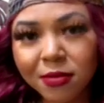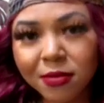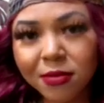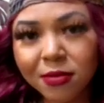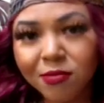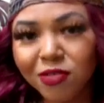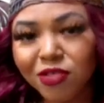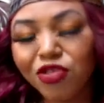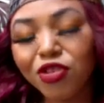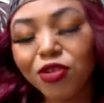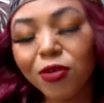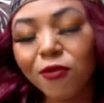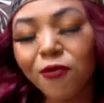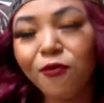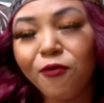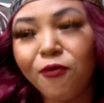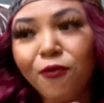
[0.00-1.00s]
what your
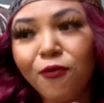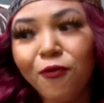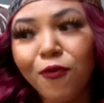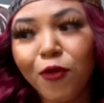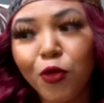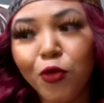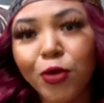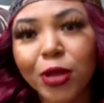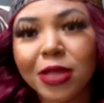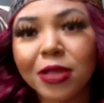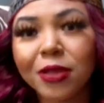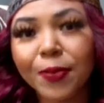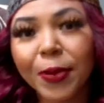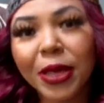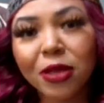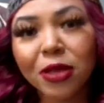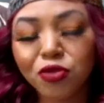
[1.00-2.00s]
food is
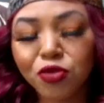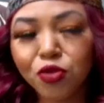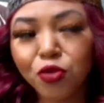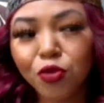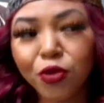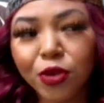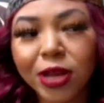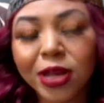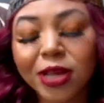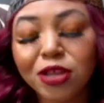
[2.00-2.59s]
being stored in.